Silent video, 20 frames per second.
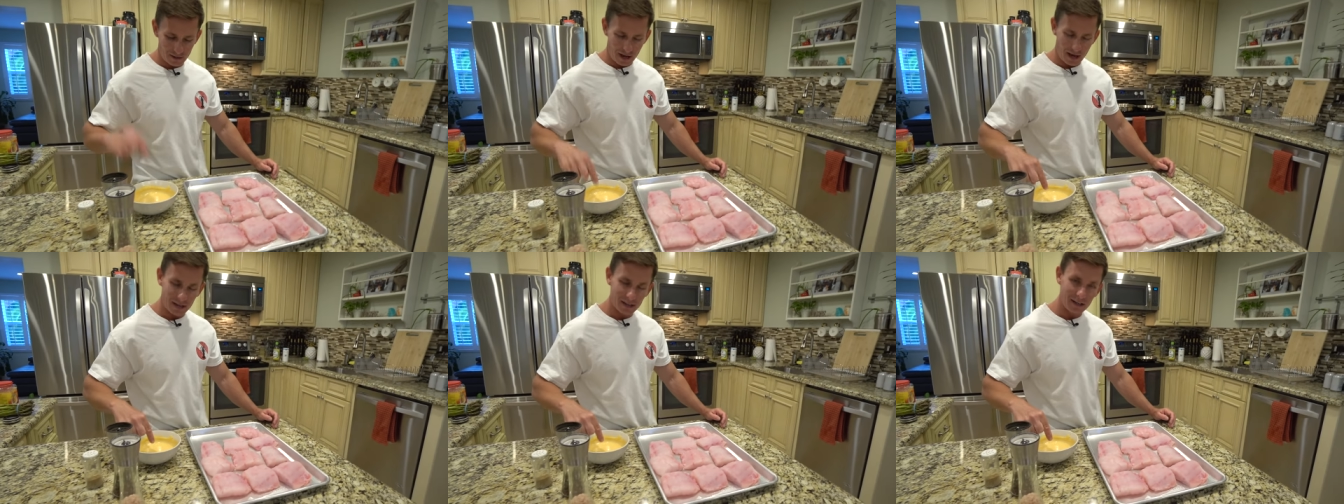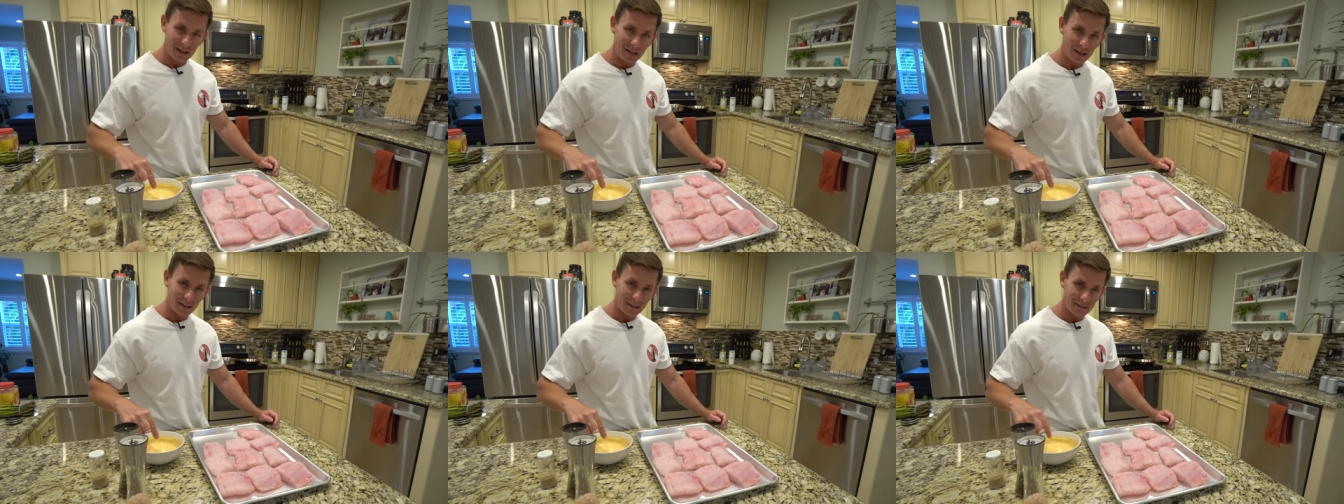I
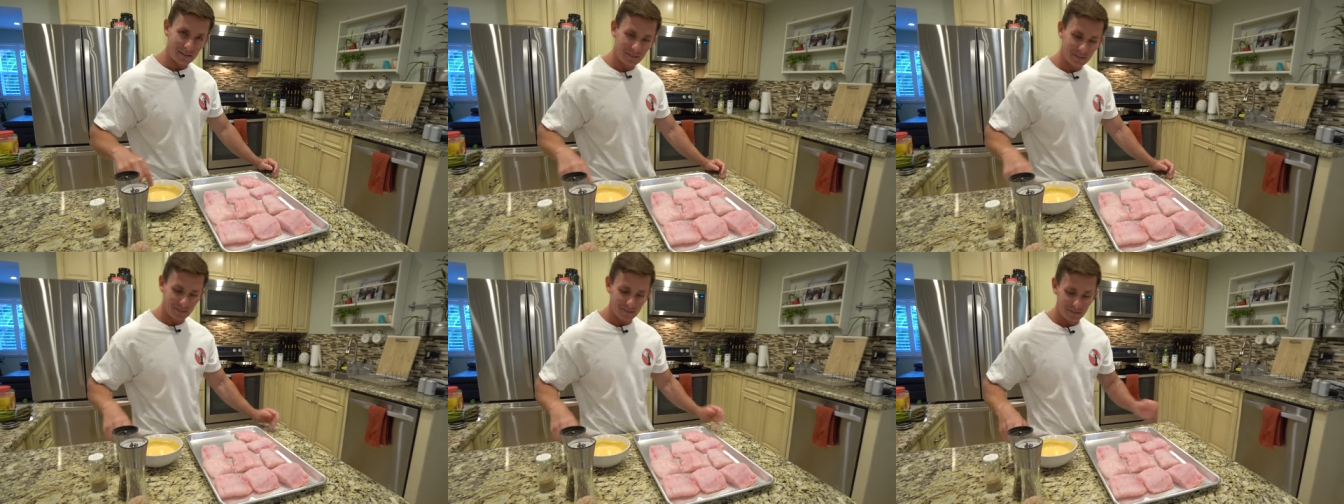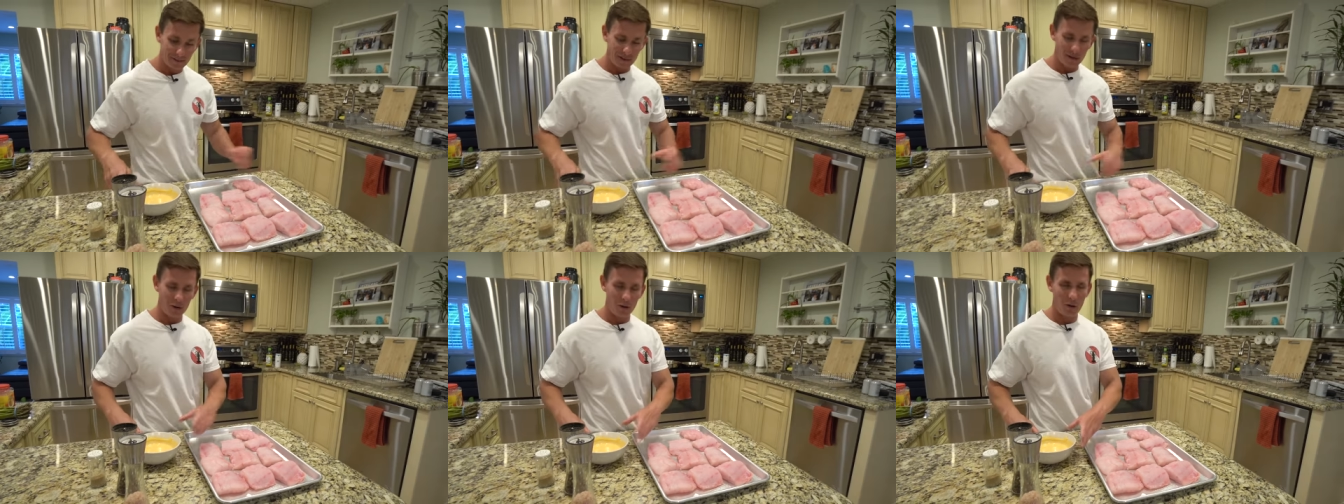got
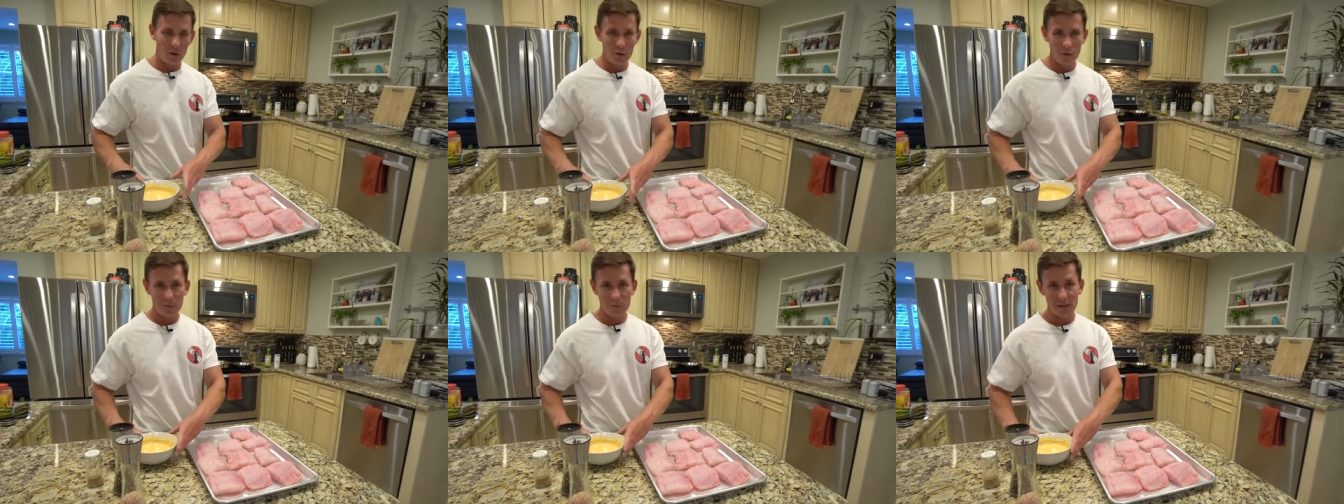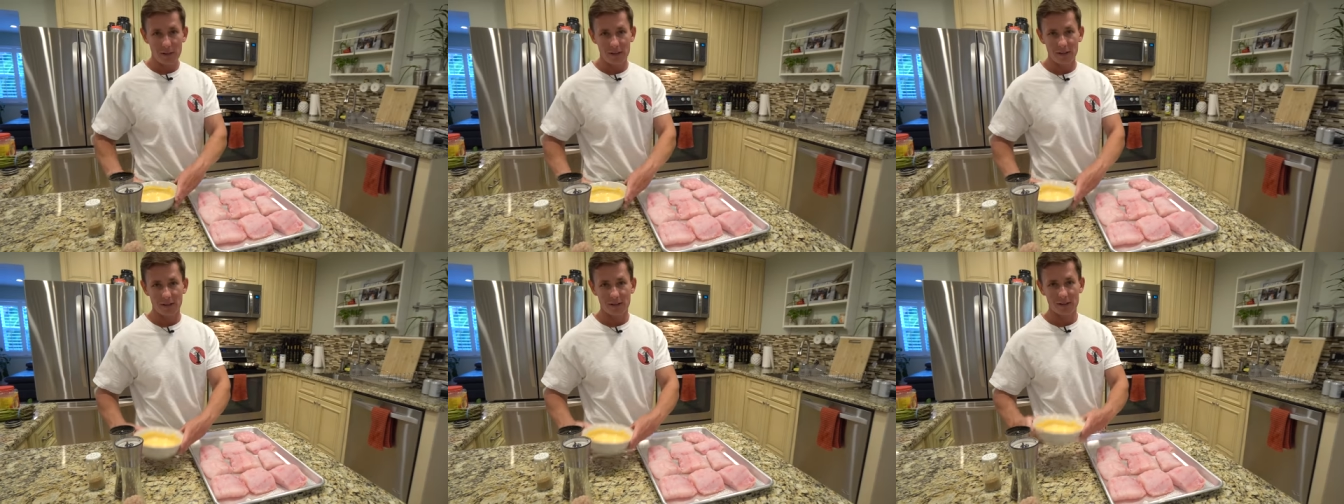a
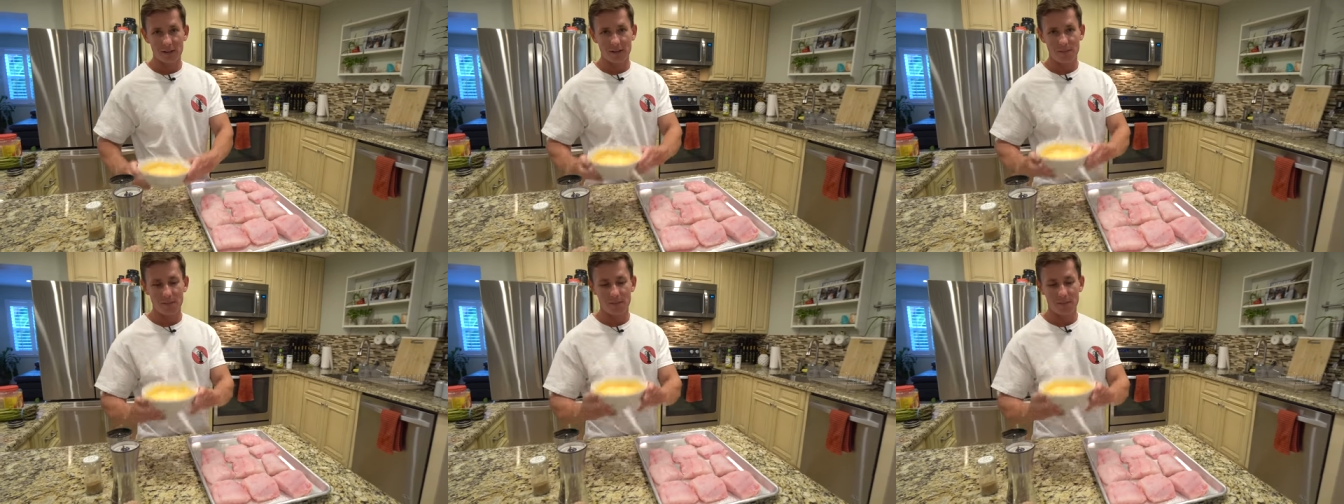homemade